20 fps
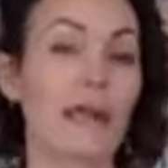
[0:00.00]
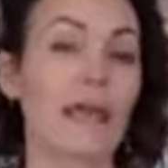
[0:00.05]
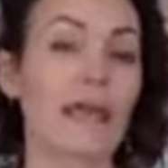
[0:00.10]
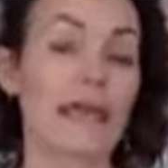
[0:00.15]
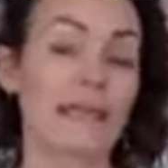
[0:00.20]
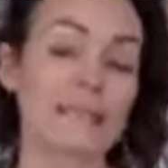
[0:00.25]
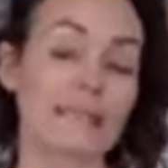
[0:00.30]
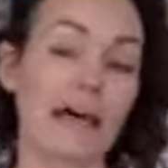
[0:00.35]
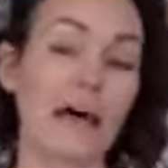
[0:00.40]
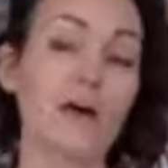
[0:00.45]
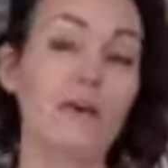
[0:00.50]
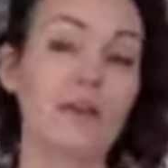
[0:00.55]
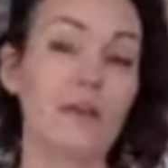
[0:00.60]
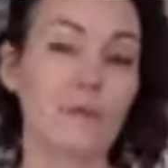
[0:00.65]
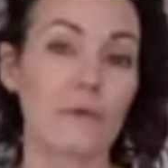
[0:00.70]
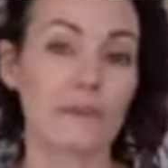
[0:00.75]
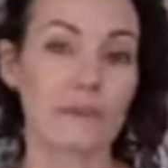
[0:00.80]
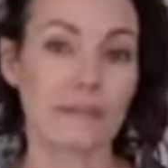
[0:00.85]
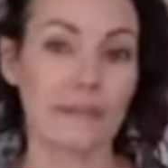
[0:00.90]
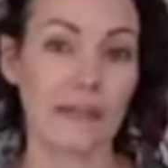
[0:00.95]
I can tell
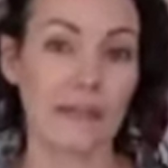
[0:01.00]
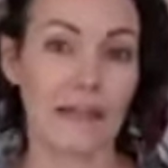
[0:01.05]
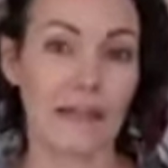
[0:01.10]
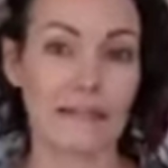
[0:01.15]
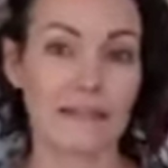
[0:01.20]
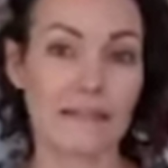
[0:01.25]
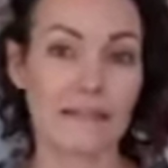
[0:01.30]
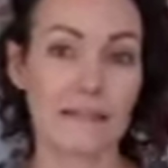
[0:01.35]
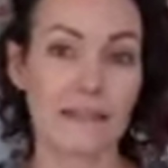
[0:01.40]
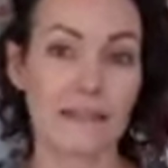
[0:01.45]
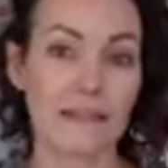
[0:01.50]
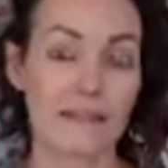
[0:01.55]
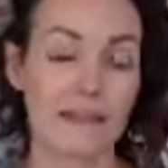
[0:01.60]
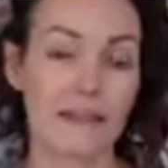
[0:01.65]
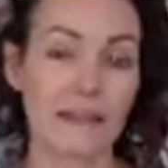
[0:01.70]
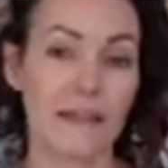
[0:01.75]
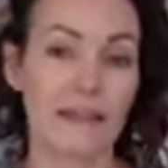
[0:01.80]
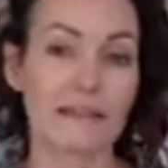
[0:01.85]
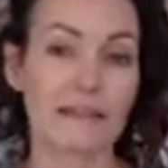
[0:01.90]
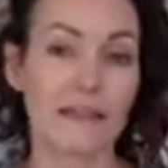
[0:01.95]
you is this,
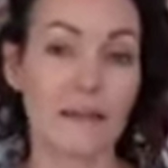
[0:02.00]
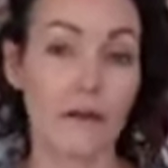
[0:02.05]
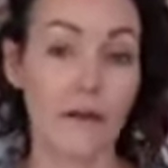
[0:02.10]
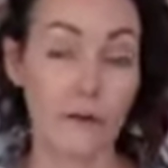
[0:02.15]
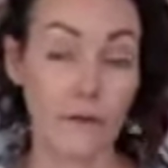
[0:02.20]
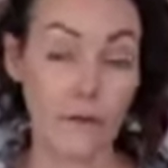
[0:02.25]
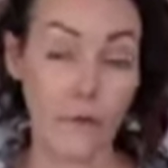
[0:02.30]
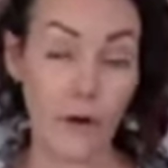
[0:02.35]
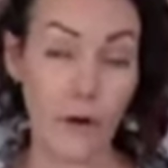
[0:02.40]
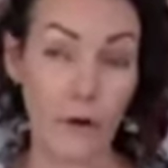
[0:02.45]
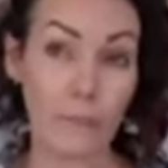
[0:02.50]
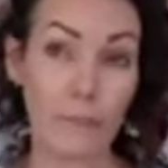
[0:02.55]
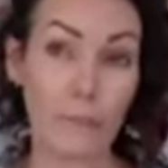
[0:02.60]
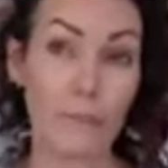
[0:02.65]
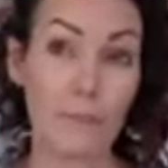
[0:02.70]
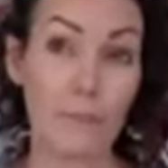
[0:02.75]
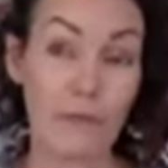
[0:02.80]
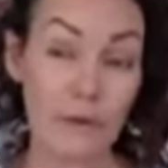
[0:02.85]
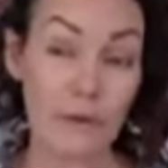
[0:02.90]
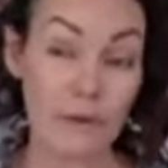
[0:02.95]
is there are
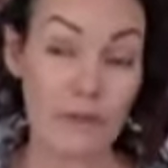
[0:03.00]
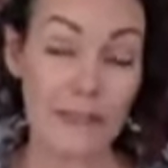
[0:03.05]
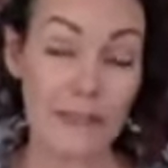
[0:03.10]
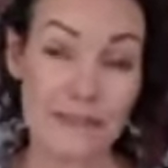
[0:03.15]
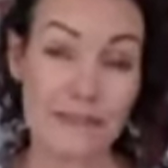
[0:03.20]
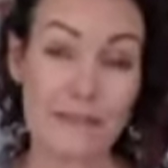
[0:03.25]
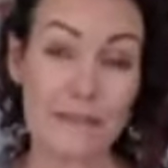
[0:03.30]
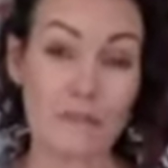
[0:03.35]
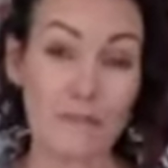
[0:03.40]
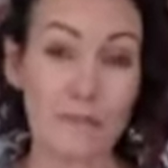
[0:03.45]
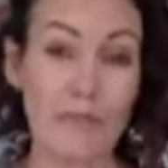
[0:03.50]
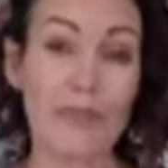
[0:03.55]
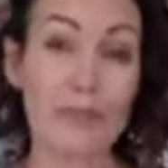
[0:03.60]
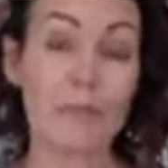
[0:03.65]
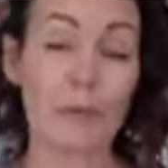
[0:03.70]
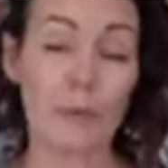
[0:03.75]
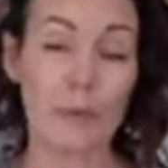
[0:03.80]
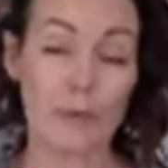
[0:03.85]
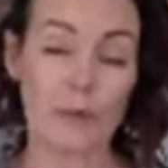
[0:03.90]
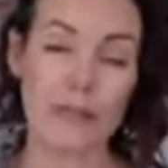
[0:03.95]
billions of
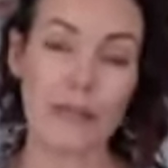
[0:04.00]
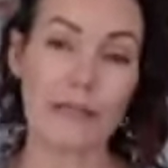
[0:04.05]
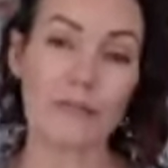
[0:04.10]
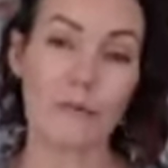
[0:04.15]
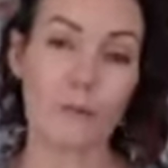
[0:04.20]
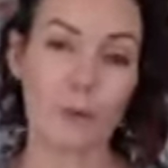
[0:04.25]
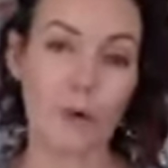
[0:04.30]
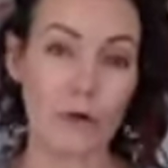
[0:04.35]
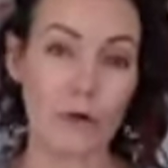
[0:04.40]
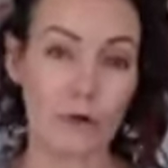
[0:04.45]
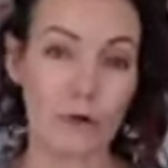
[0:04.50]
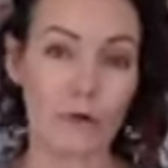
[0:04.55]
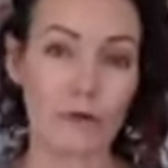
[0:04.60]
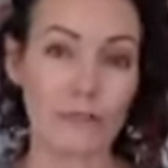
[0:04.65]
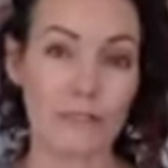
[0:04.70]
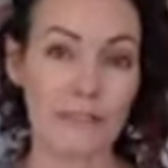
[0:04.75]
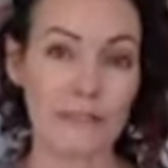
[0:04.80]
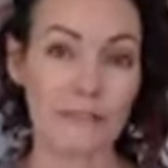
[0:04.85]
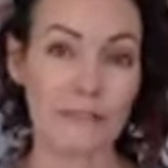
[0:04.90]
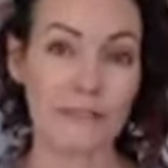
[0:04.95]
people in the world,
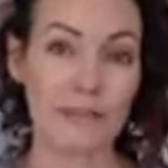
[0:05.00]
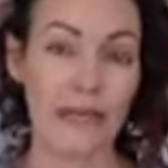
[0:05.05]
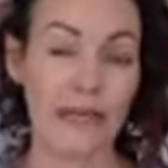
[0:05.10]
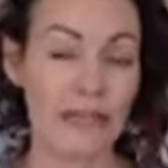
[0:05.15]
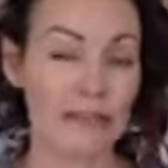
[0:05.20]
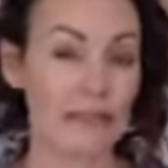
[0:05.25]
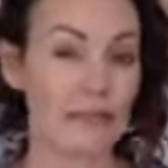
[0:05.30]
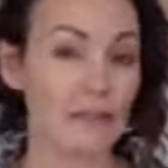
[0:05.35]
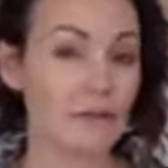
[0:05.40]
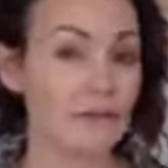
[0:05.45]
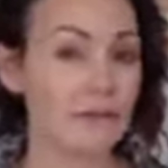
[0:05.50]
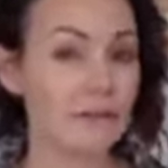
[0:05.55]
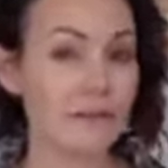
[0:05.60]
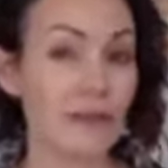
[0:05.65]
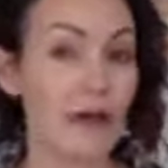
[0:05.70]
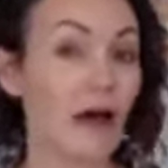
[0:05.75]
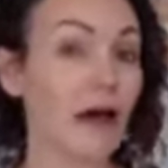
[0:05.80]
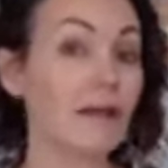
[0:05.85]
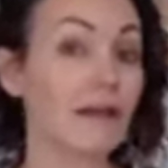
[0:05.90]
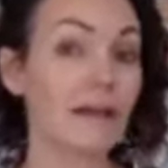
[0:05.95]
and there is
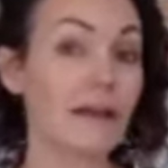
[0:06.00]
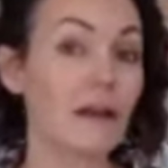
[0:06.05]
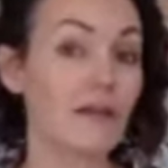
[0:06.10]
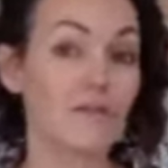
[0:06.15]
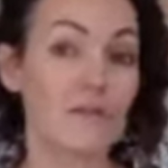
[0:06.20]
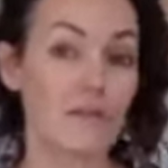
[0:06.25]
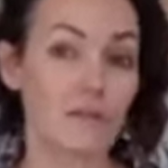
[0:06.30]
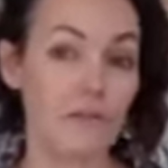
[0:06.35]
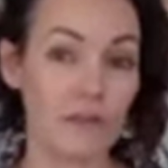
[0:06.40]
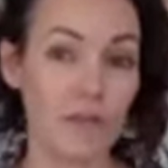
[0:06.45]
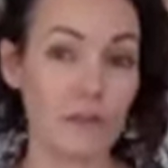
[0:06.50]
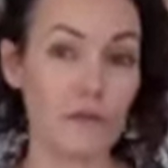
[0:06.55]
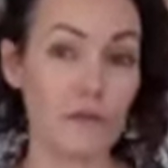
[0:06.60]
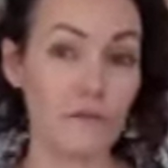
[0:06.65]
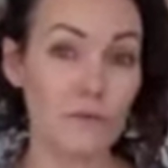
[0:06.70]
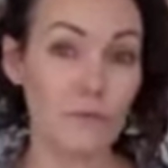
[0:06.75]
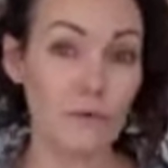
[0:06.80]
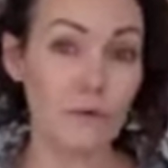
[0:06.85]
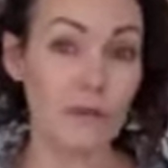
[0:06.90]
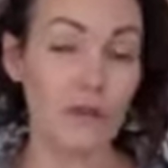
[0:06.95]
not enough of
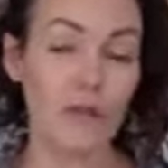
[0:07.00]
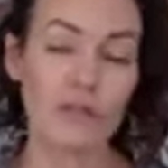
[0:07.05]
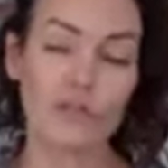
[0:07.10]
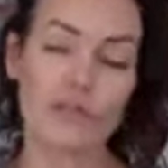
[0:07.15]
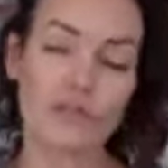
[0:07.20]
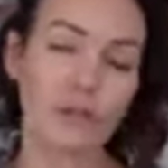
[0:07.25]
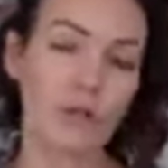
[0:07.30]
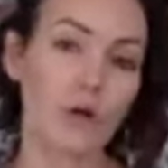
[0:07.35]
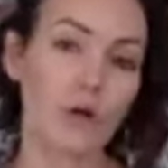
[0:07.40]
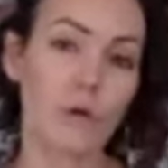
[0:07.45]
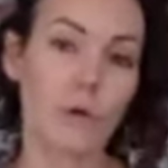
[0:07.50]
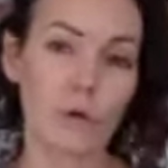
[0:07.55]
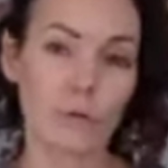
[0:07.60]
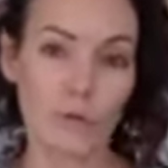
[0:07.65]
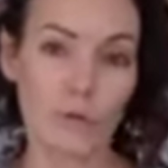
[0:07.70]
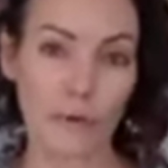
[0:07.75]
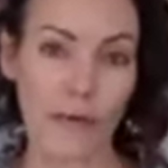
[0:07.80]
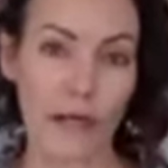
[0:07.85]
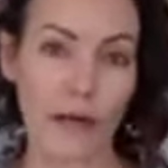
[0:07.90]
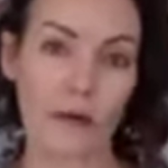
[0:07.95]
you to
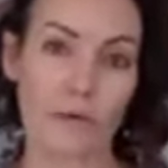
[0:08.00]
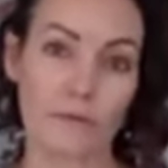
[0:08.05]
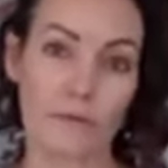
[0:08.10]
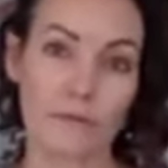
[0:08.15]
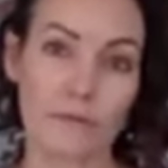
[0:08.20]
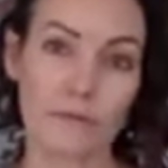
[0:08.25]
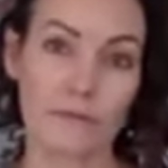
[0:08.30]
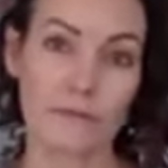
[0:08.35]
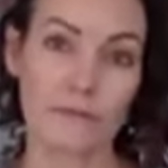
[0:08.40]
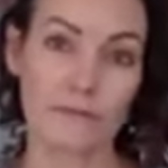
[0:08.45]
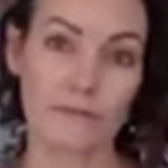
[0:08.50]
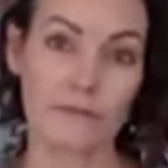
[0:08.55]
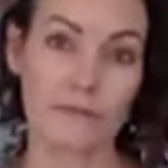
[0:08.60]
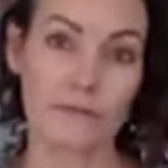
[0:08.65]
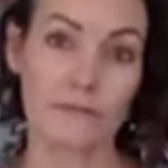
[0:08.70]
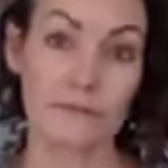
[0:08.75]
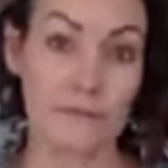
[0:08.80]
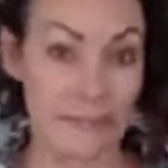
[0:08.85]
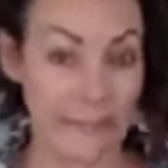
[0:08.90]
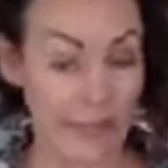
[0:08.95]
go around
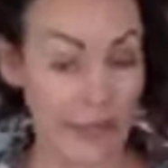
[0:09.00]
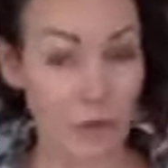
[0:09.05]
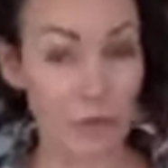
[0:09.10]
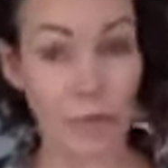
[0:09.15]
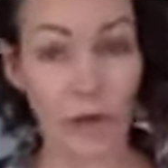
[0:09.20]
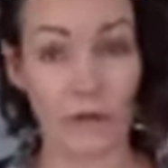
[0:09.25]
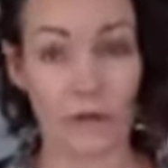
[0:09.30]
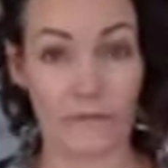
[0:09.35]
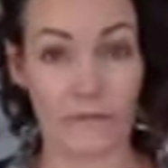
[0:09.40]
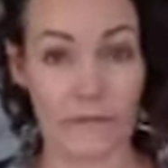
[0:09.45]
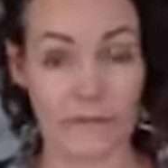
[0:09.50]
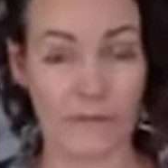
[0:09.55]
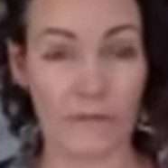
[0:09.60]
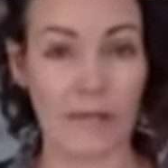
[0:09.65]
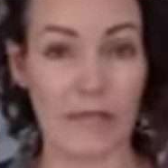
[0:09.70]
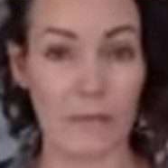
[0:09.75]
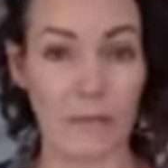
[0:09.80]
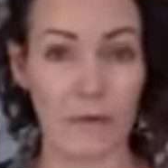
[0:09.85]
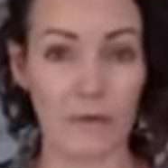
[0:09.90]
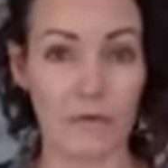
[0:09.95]
to help all of these
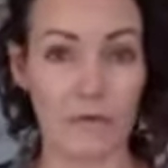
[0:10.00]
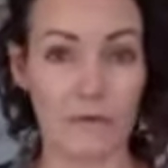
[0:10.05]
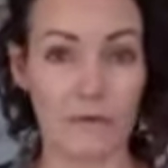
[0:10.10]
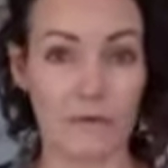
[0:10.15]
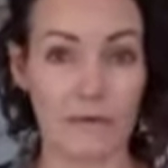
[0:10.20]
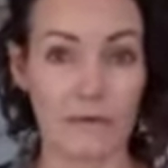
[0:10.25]
people.